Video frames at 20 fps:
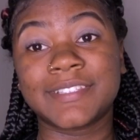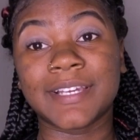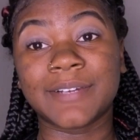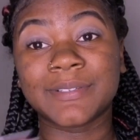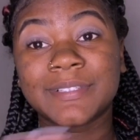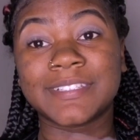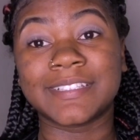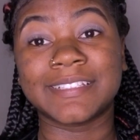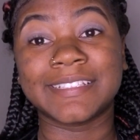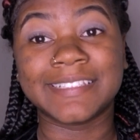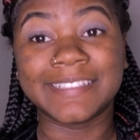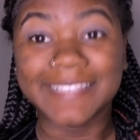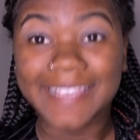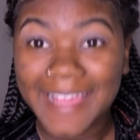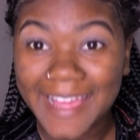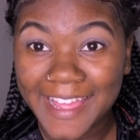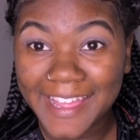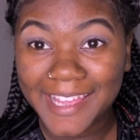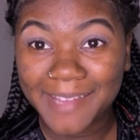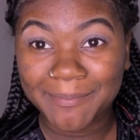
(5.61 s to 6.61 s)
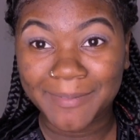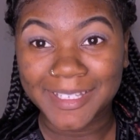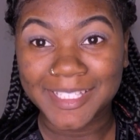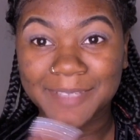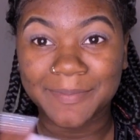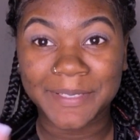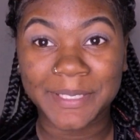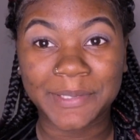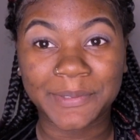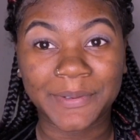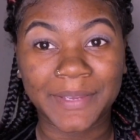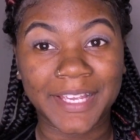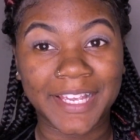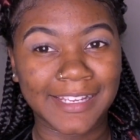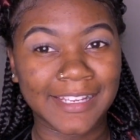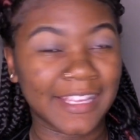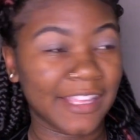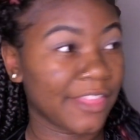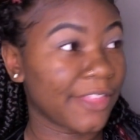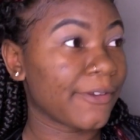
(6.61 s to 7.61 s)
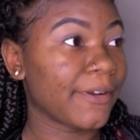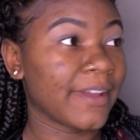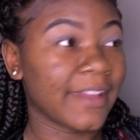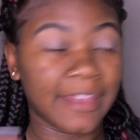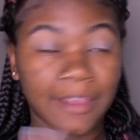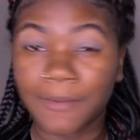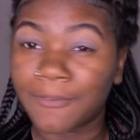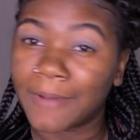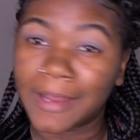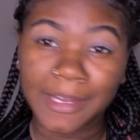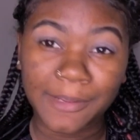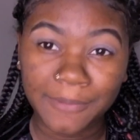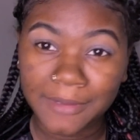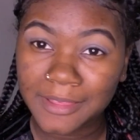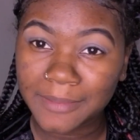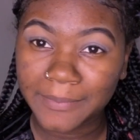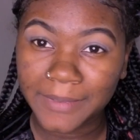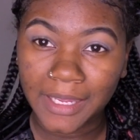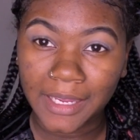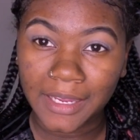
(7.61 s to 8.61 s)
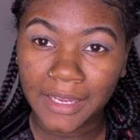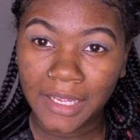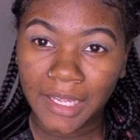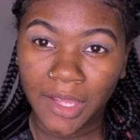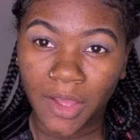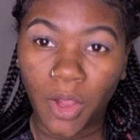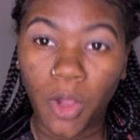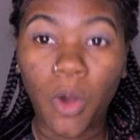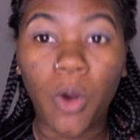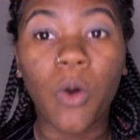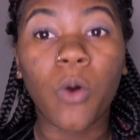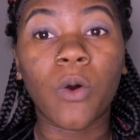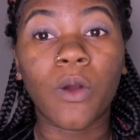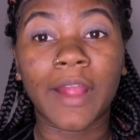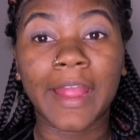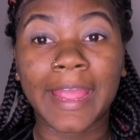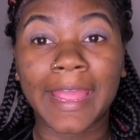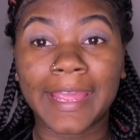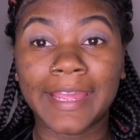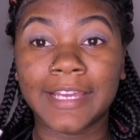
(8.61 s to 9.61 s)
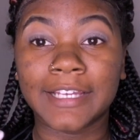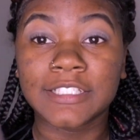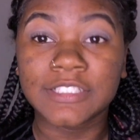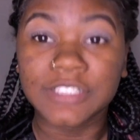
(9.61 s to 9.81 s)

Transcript: So today I'm about to be doing either a get ready with me or a